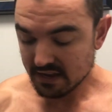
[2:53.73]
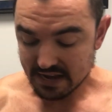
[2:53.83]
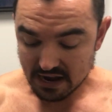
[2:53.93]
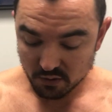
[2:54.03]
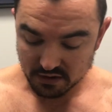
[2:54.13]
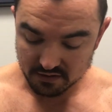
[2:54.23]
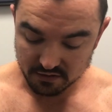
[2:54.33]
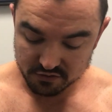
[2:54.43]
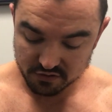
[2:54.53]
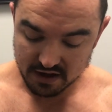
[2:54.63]
Now we'll get into
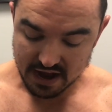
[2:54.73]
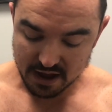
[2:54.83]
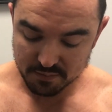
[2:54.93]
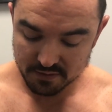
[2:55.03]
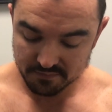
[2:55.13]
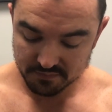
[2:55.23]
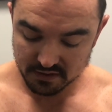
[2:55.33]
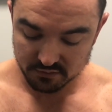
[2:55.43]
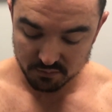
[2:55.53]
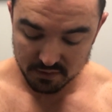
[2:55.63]
the trap,
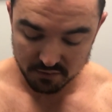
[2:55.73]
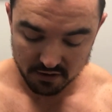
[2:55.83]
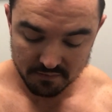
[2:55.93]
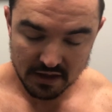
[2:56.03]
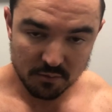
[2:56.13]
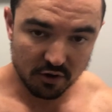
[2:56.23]
because remember,